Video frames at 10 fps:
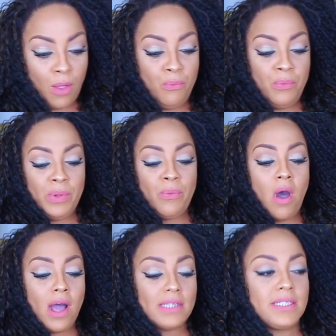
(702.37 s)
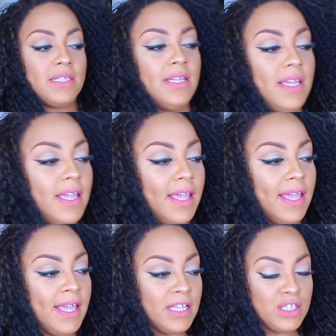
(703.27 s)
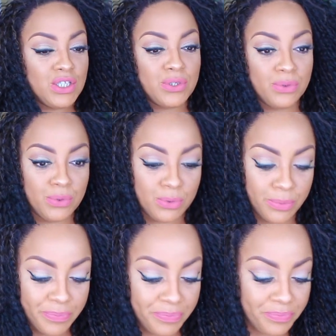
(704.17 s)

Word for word: when we walked into